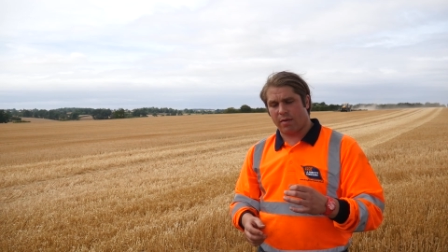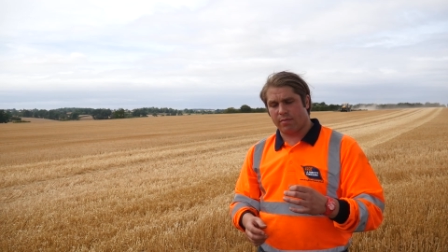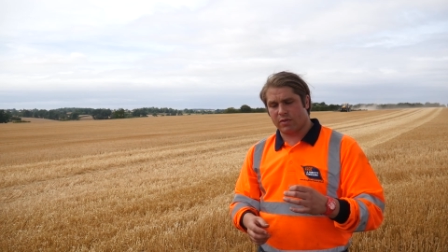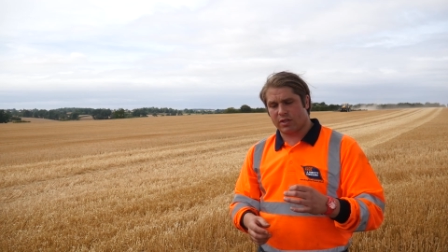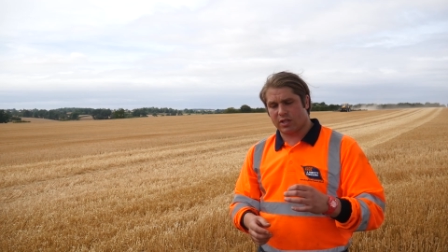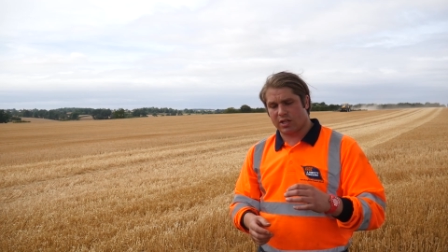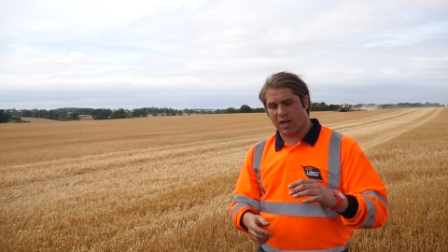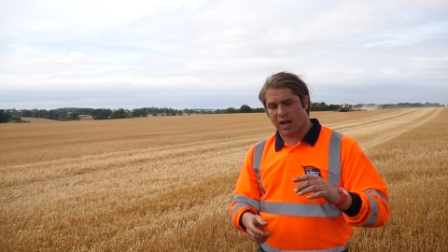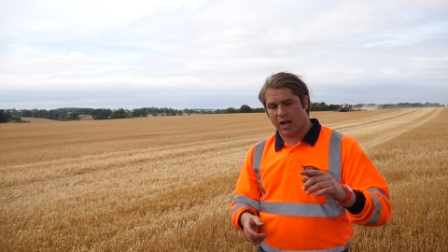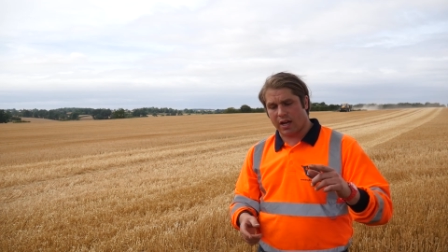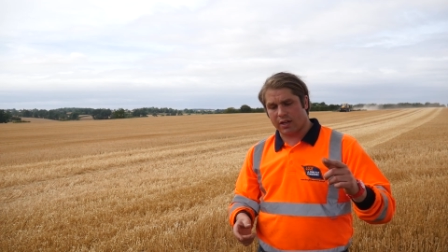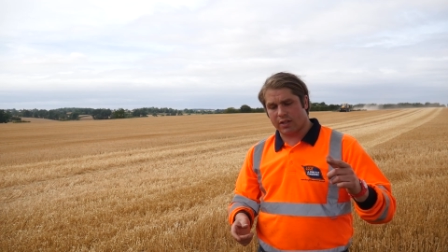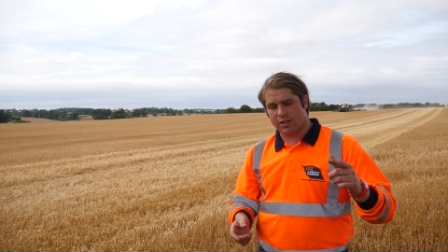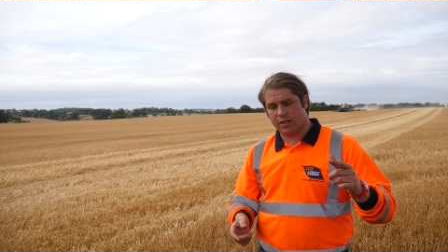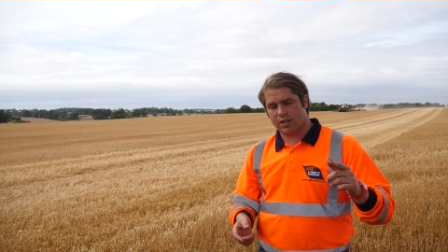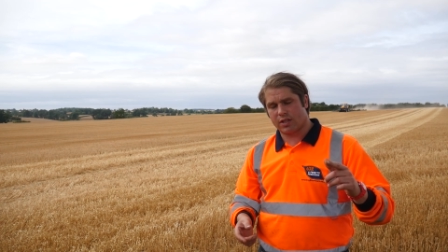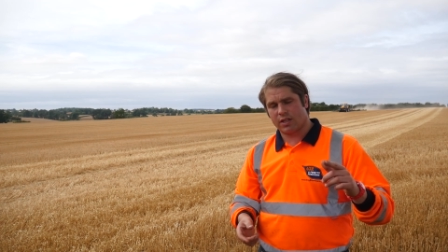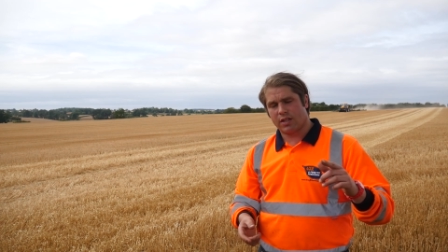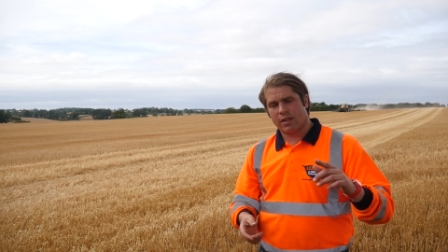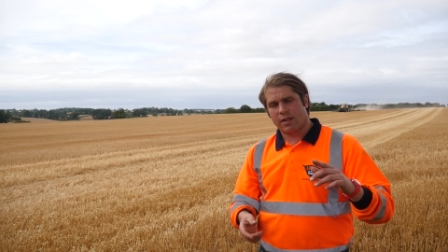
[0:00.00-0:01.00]

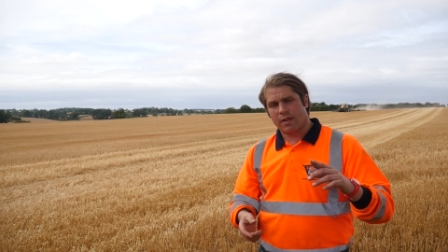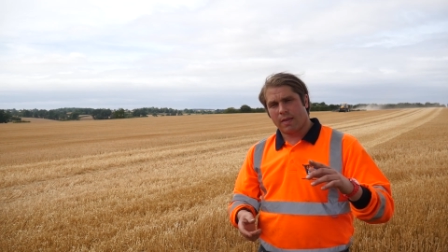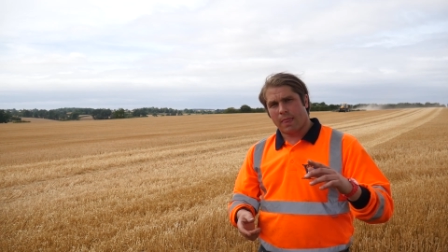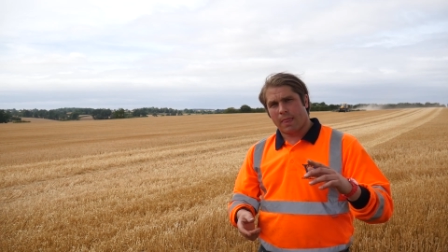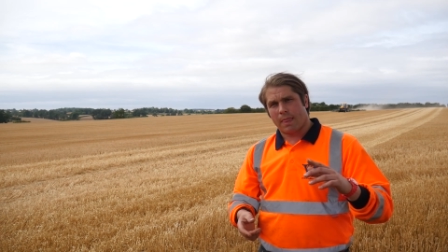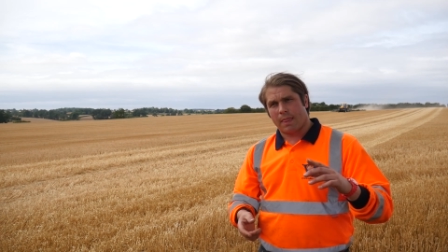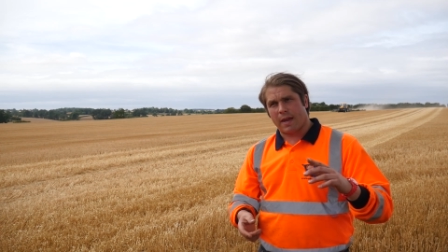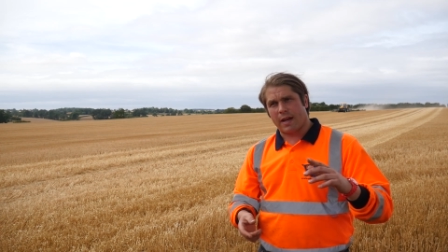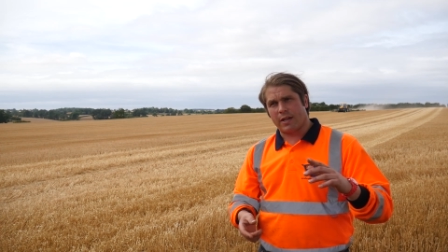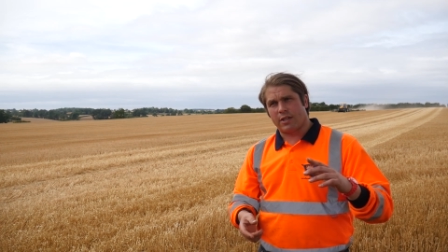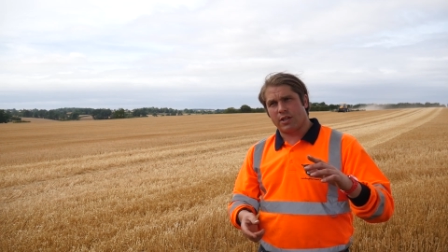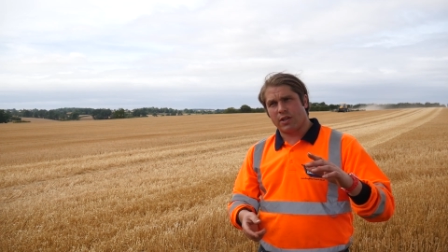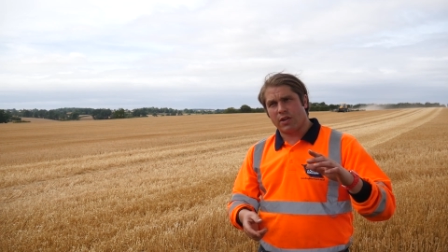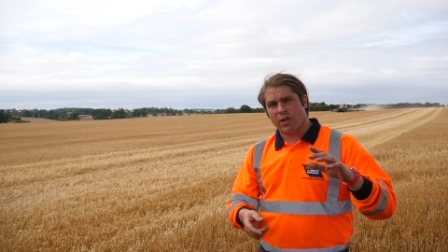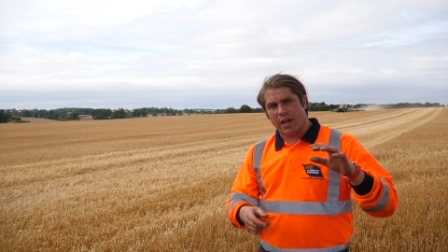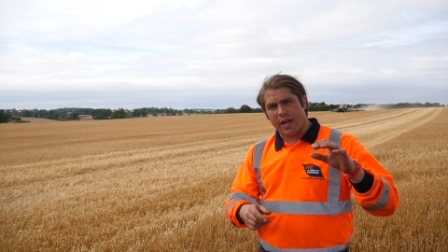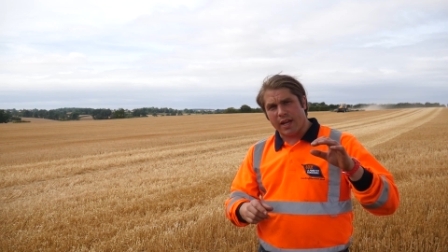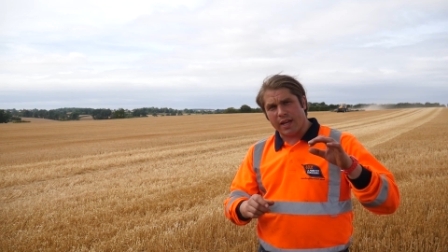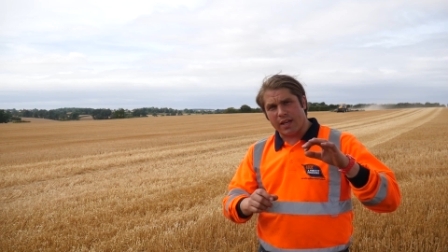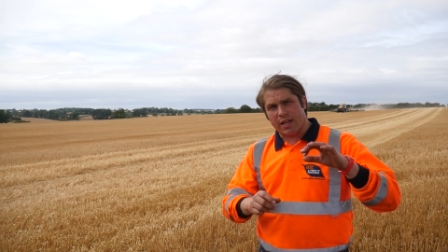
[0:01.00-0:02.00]
slugs, they
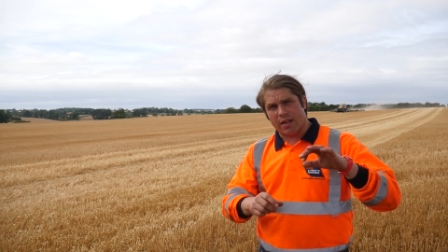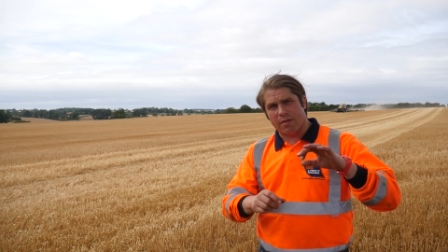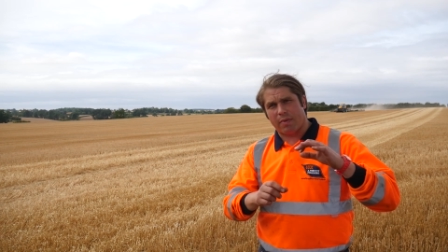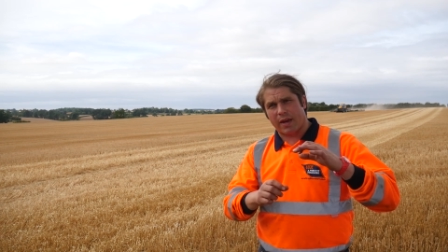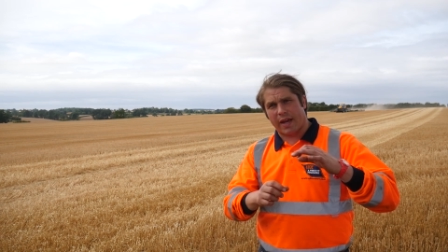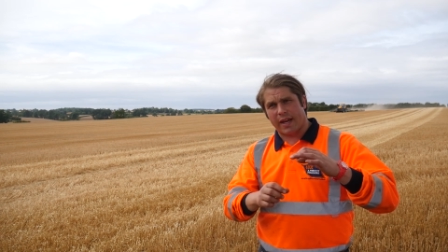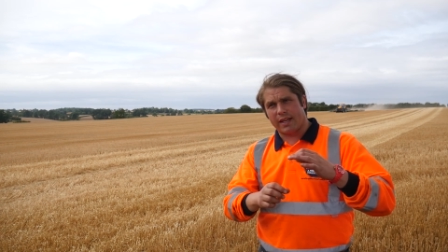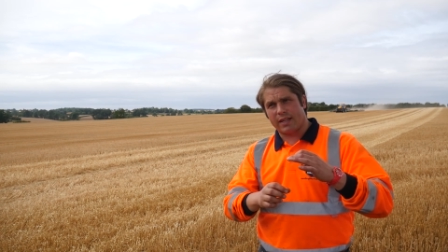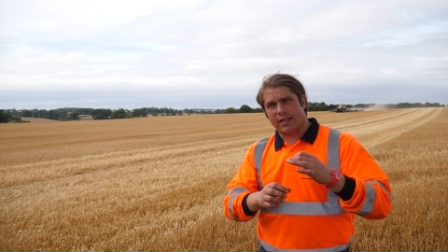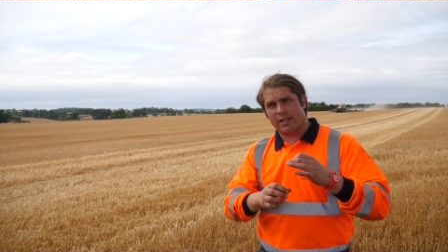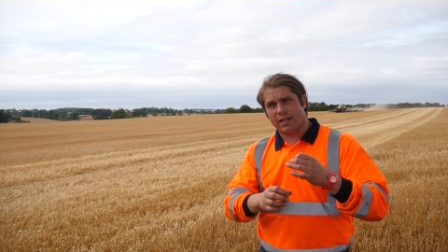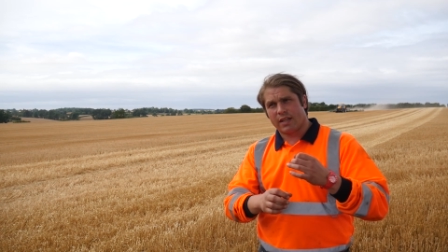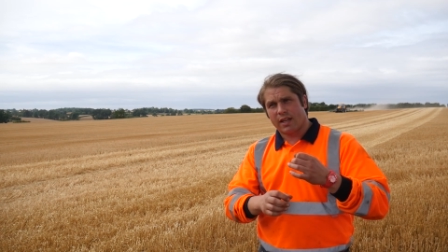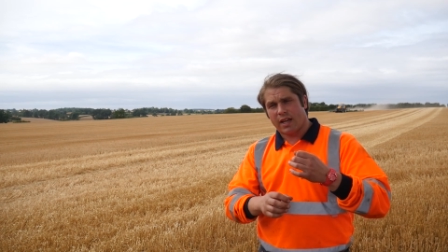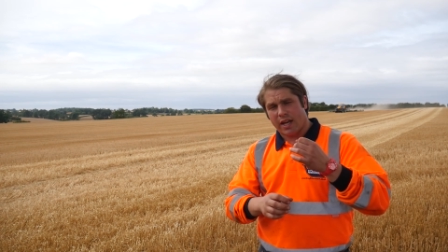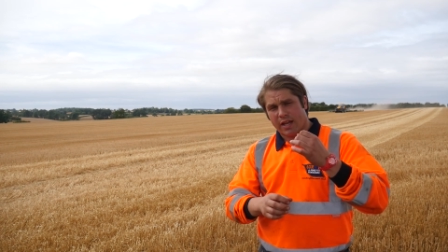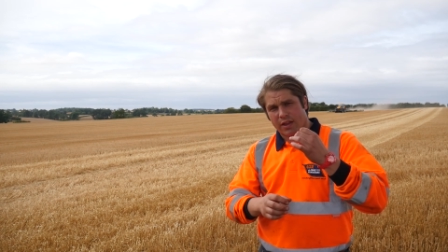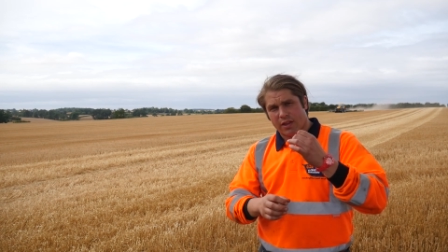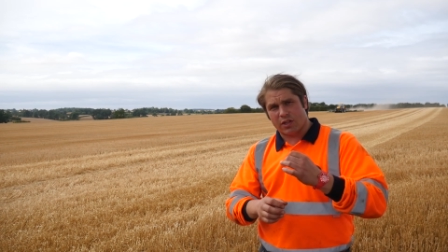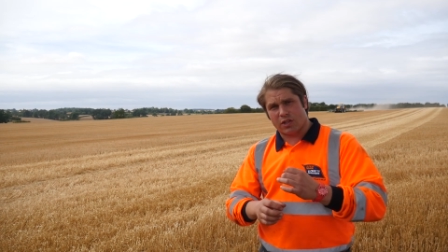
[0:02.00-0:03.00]
do incubate
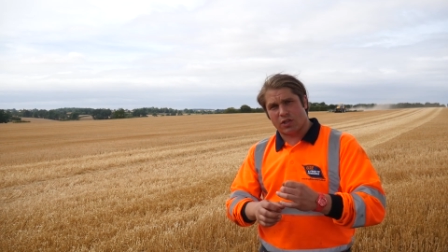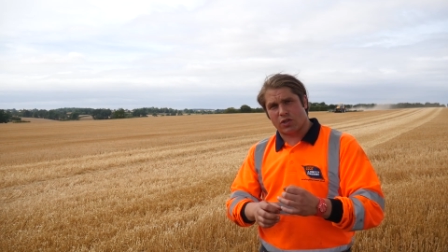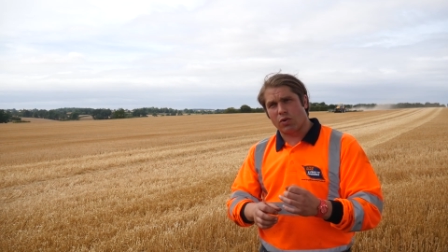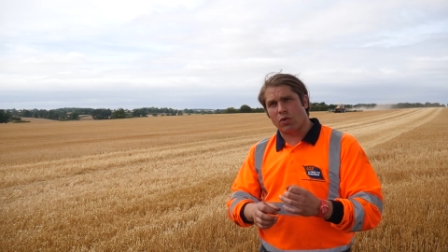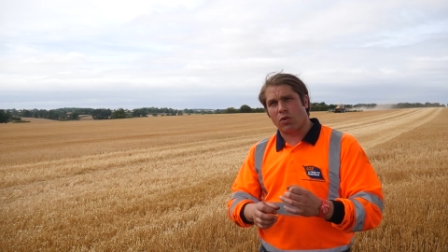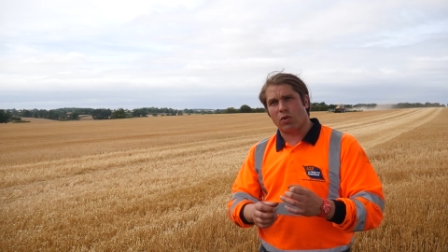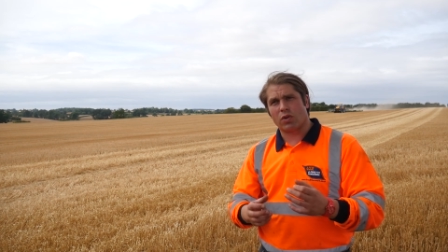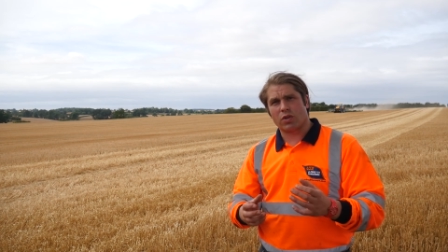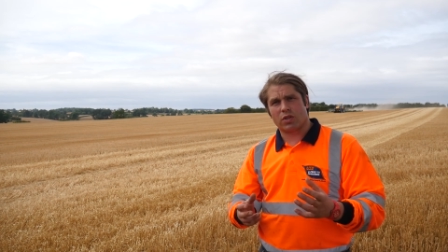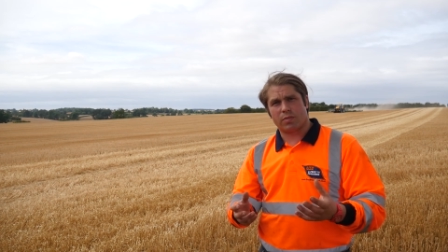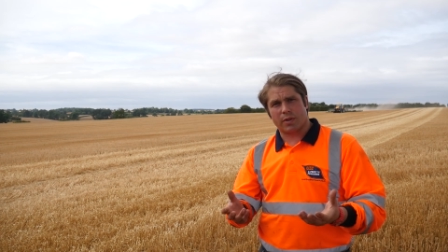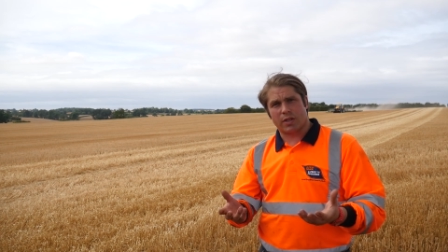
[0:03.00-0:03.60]
in the stalks,